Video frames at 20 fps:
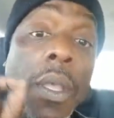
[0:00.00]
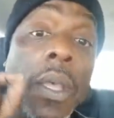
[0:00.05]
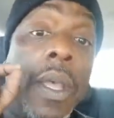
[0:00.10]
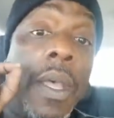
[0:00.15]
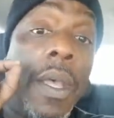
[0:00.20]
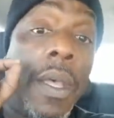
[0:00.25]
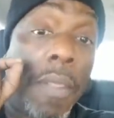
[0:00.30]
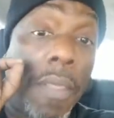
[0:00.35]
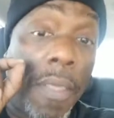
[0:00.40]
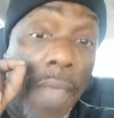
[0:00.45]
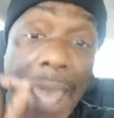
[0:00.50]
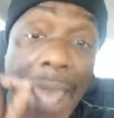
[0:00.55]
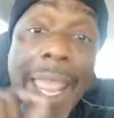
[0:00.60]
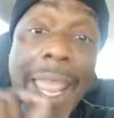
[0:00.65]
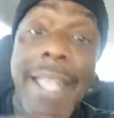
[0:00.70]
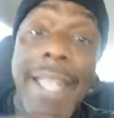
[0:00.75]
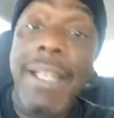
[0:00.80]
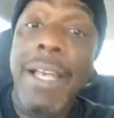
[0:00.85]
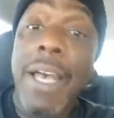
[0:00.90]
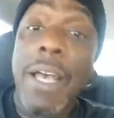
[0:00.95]
that
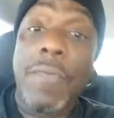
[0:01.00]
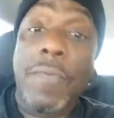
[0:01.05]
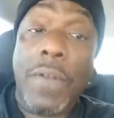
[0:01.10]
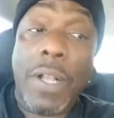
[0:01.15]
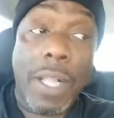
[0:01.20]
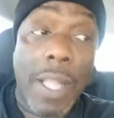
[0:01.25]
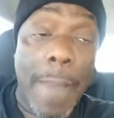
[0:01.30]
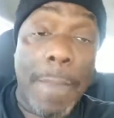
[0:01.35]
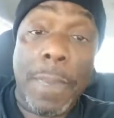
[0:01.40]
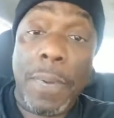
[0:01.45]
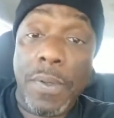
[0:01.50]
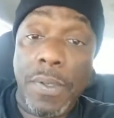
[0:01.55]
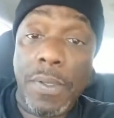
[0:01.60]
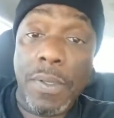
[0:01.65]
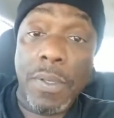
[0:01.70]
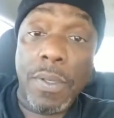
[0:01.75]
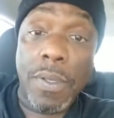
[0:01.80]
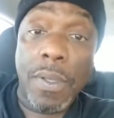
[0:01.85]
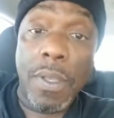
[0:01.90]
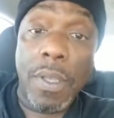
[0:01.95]
ain't good for Clippers.
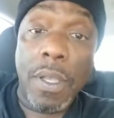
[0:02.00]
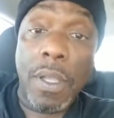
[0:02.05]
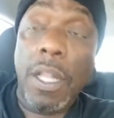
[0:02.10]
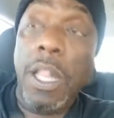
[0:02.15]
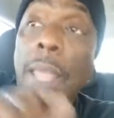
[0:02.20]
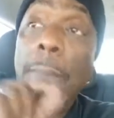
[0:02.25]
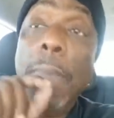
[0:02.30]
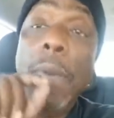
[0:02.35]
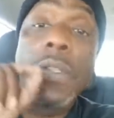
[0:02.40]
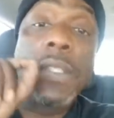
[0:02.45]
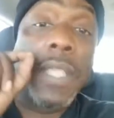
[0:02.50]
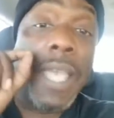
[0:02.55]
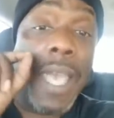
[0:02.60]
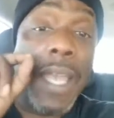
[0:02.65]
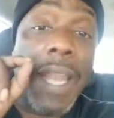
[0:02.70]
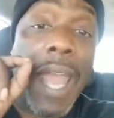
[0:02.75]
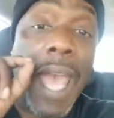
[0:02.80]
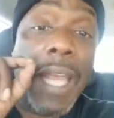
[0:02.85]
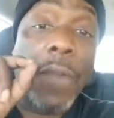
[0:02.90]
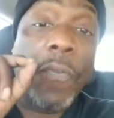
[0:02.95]
Clippers
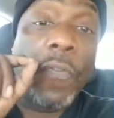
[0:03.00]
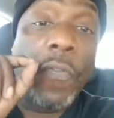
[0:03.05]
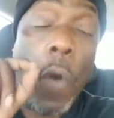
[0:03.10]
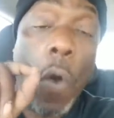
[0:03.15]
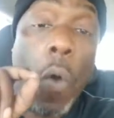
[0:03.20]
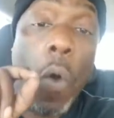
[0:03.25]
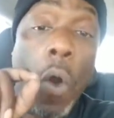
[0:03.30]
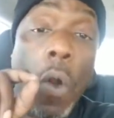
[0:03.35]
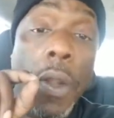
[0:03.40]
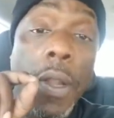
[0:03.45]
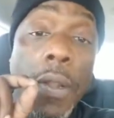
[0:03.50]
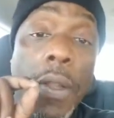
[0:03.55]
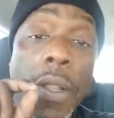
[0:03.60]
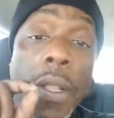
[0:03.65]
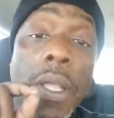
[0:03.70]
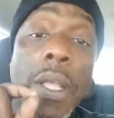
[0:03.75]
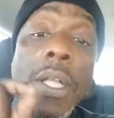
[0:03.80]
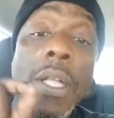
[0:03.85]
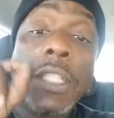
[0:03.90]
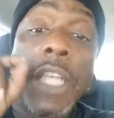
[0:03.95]
cannot afford
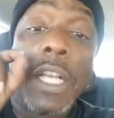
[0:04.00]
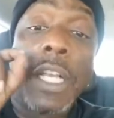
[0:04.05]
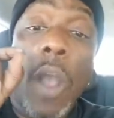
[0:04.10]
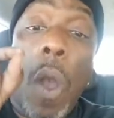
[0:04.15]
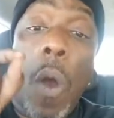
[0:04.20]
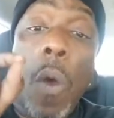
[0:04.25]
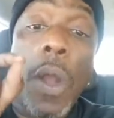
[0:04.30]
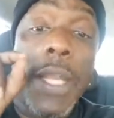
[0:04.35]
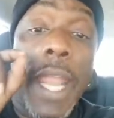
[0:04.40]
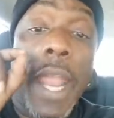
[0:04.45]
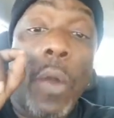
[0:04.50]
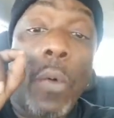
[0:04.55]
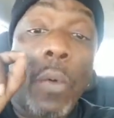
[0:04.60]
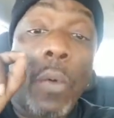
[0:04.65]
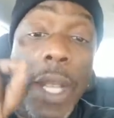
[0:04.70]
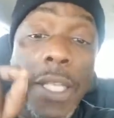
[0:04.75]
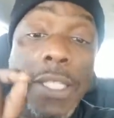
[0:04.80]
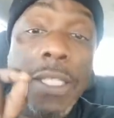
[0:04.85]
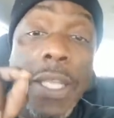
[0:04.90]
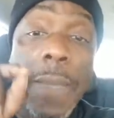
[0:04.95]
to go in there
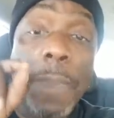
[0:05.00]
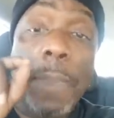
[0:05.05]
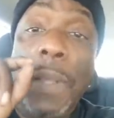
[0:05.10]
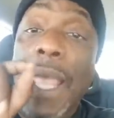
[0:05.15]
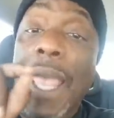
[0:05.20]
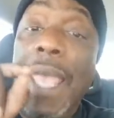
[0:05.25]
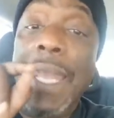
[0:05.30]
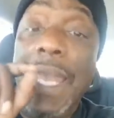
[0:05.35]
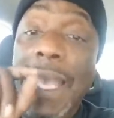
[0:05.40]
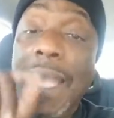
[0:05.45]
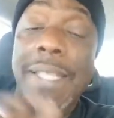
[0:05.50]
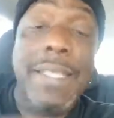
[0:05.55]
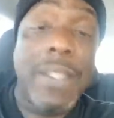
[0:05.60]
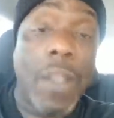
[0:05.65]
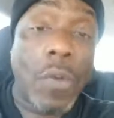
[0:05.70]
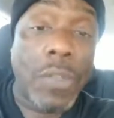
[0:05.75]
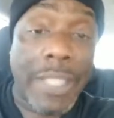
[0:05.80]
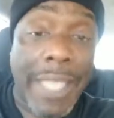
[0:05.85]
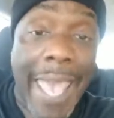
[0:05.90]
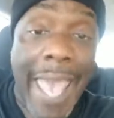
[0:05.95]
rusty playing against
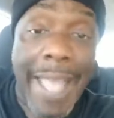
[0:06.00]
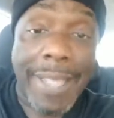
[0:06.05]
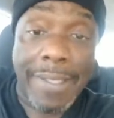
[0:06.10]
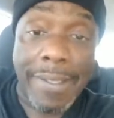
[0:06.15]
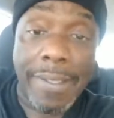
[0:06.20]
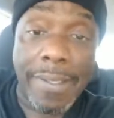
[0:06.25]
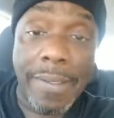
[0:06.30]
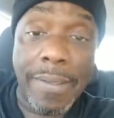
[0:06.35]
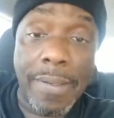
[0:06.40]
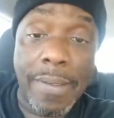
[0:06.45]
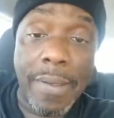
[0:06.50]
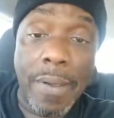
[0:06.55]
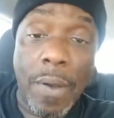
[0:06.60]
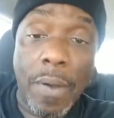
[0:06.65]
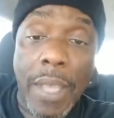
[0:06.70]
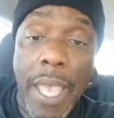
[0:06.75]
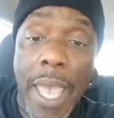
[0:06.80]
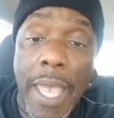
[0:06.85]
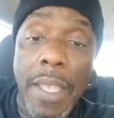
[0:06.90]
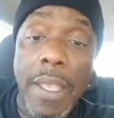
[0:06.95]
those cats.
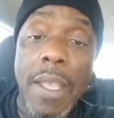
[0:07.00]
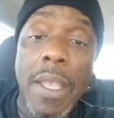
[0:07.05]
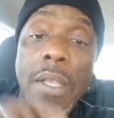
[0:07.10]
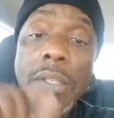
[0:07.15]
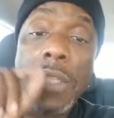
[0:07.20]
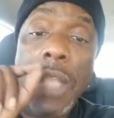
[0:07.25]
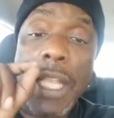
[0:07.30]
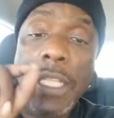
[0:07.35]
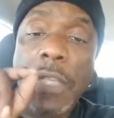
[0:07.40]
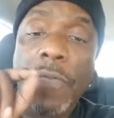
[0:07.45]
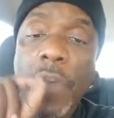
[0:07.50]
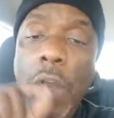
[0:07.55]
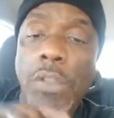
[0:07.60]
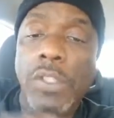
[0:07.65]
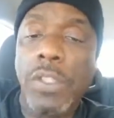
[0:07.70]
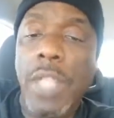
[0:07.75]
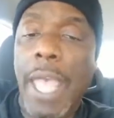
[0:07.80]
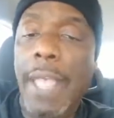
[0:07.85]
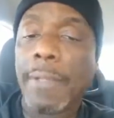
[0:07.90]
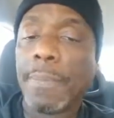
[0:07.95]
Okay? So that's the first
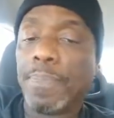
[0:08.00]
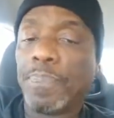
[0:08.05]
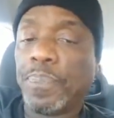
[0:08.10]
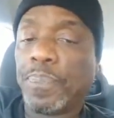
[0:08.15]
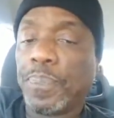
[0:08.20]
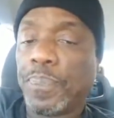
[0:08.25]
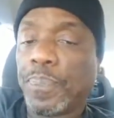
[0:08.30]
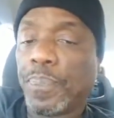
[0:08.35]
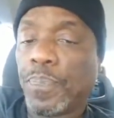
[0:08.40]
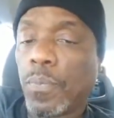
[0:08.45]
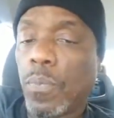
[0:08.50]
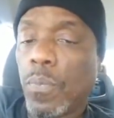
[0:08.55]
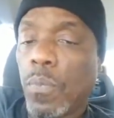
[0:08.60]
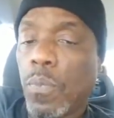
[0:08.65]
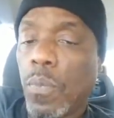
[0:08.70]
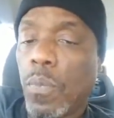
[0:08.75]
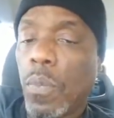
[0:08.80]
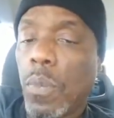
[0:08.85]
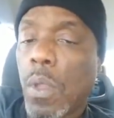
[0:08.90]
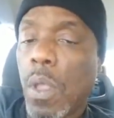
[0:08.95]
thing.
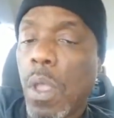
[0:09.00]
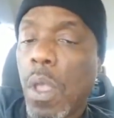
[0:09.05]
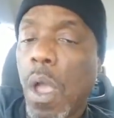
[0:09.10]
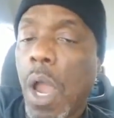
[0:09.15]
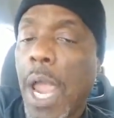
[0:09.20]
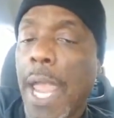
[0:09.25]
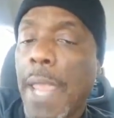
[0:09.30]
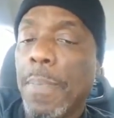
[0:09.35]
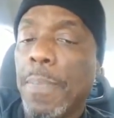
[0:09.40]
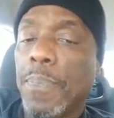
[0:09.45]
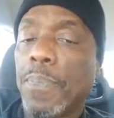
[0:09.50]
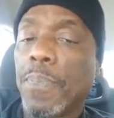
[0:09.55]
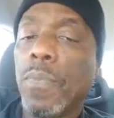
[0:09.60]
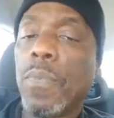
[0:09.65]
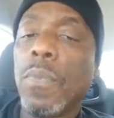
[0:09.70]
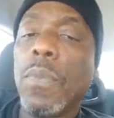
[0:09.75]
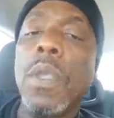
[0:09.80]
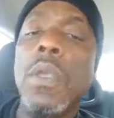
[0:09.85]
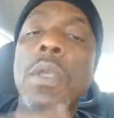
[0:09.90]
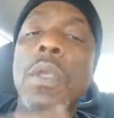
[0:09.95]
All right.
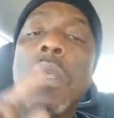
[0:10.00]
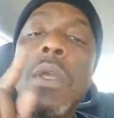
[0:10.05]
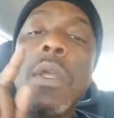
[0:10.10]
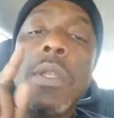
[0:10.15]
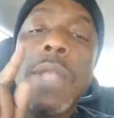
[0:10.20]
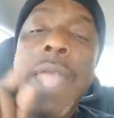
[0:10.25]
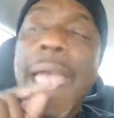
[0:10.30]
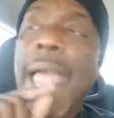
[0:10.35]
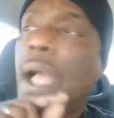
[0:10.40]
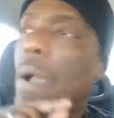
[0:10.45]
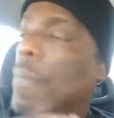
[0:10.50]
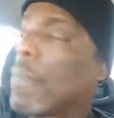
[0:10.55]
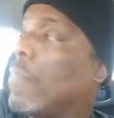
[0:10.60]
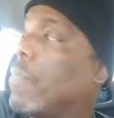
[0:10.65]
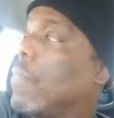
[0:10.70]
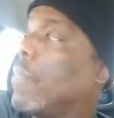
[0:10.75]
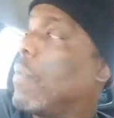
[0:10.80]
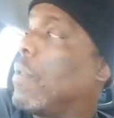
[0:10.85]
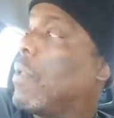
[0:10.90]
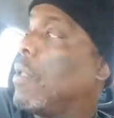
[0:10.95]
Now,
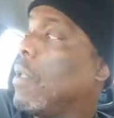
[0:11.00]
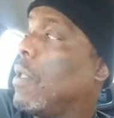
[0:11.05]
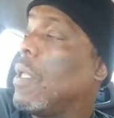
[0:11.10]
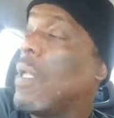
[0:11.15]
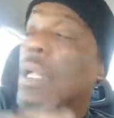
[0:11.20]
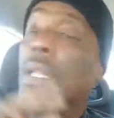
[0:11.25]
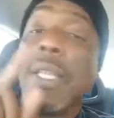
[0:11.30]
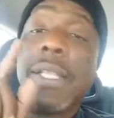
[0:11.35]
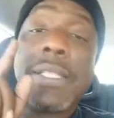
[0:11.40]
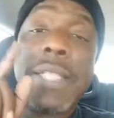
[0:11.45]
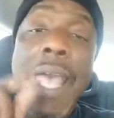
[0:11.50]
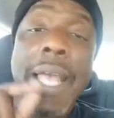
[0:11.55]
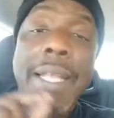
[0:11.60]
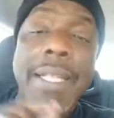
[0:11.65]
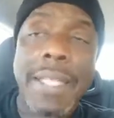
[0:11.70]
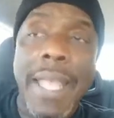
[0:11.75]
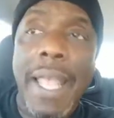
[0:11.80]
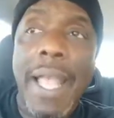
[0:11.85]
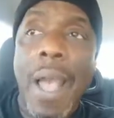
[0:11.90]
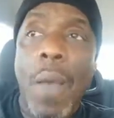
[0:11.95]
the second
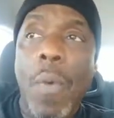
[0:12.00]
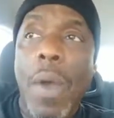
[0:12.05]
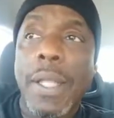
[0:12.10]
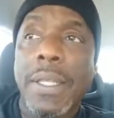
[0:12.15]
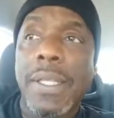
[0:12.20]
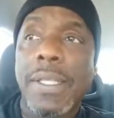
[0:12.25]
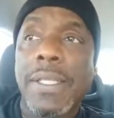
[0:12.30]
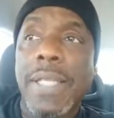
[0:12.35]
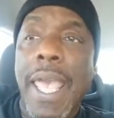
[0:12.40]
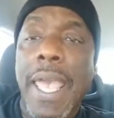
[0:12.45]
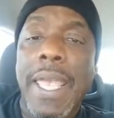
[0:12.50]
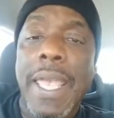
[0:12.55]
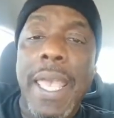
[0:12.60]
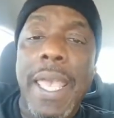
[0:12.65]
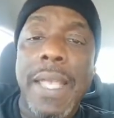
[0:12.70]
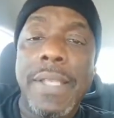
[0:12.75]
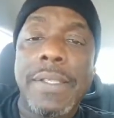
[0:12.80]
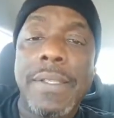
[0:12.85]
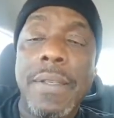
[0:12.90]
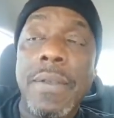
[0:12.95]
thing I want to say is,